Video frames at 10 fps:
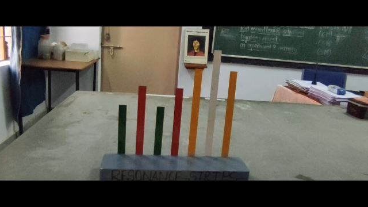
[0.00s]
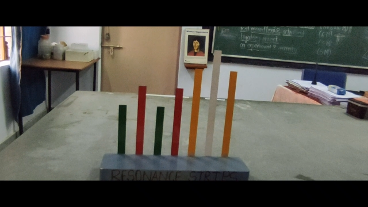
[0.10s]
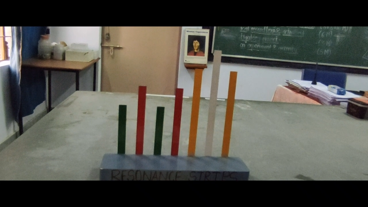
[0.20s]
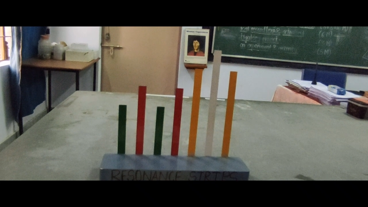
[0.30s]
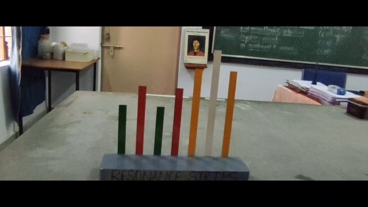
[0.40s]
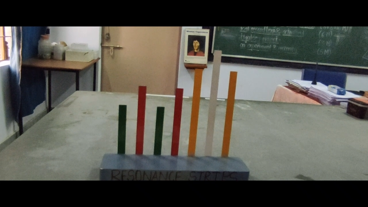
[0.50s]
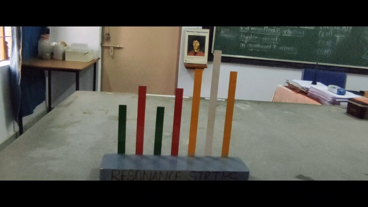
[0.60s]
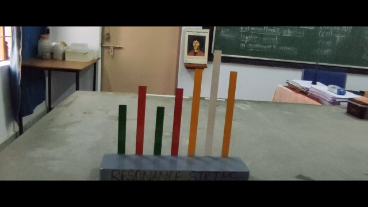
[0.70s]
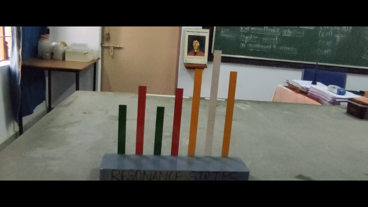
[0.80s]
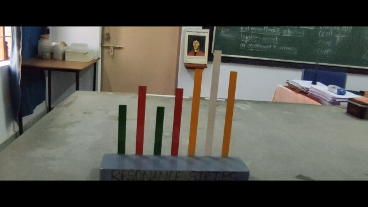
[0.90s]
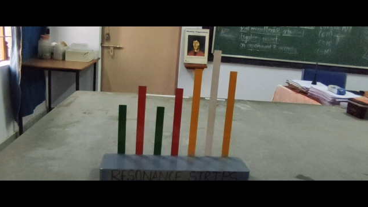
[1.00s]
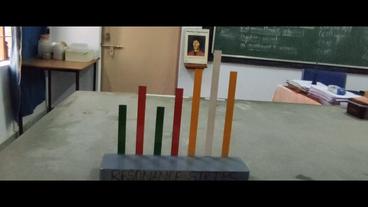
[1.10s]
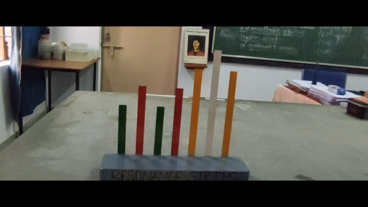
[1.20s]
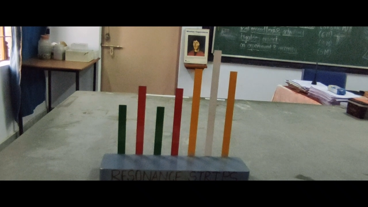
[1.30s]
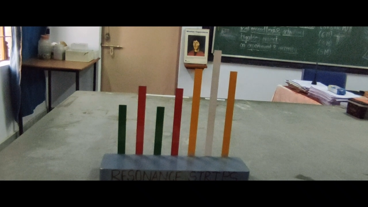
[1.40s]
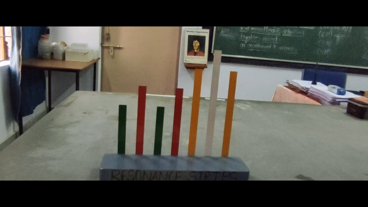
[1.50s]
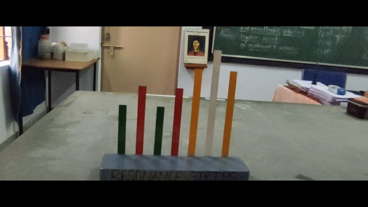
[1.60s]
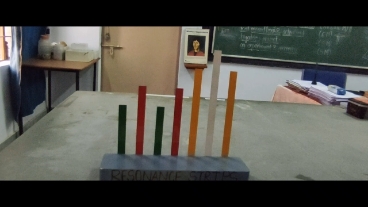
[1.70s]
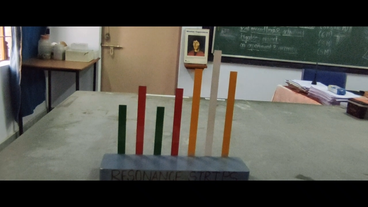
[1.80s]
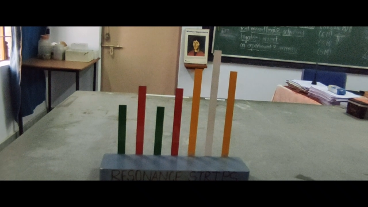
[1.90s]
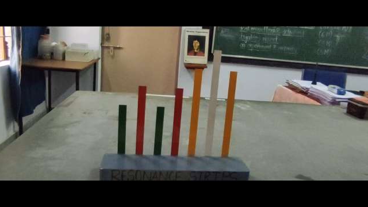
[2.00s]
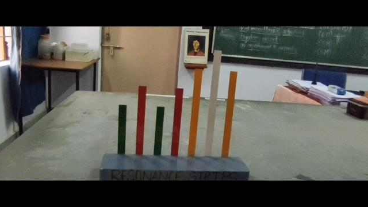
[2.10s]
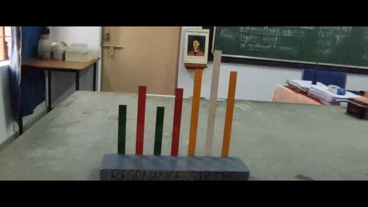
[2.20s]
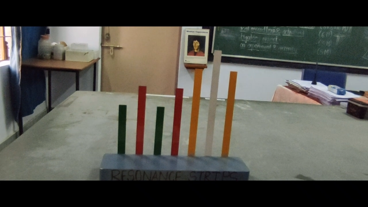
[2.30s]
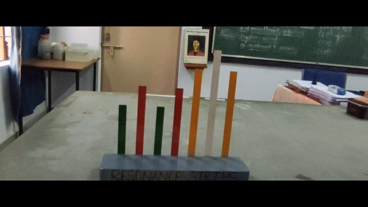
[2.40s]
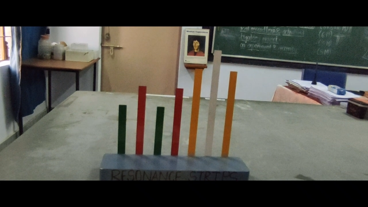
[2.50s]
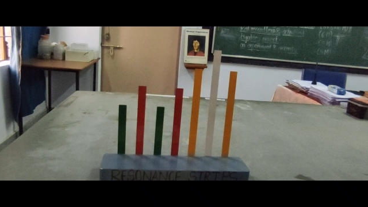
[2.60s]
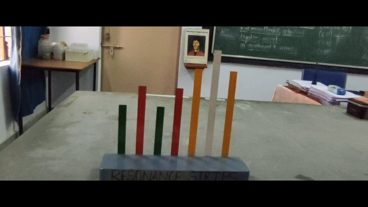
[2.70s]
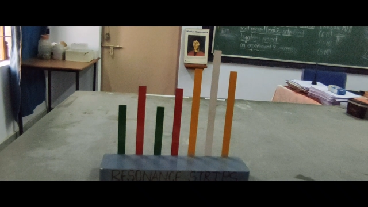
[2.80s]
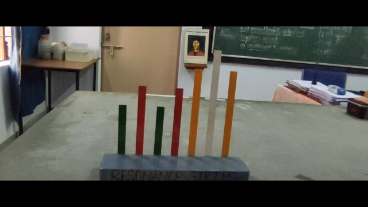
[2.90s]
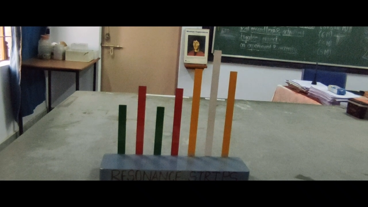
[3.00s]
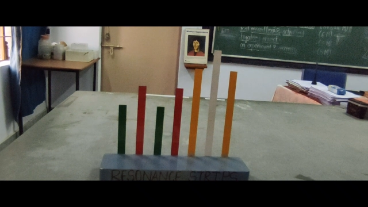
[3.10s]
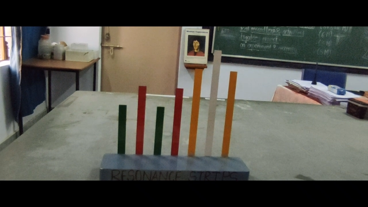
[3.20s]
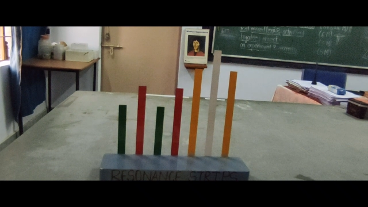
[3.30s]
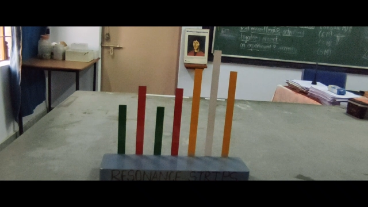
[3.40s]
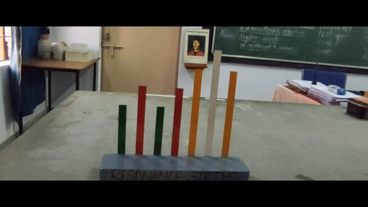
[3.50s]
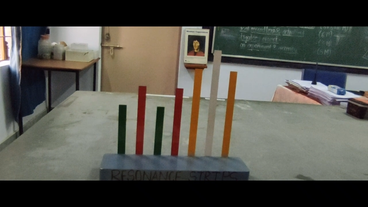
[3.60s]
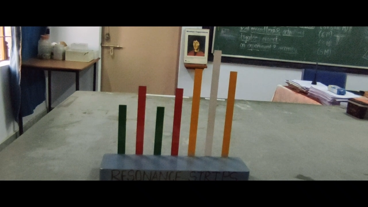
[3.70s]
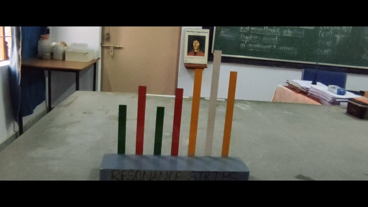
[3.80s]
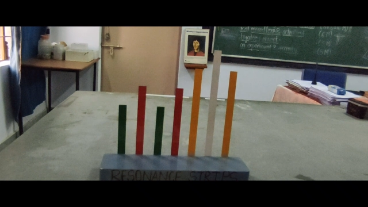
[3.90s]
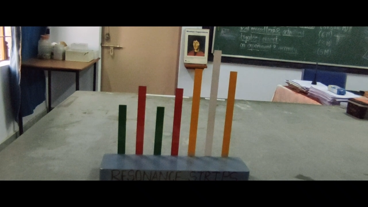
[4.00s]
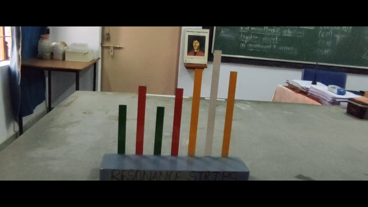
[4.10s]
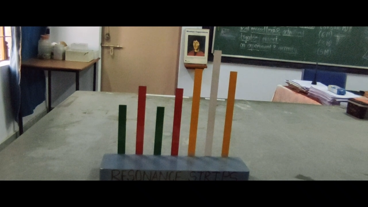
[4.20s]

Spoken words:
(no speaker visible)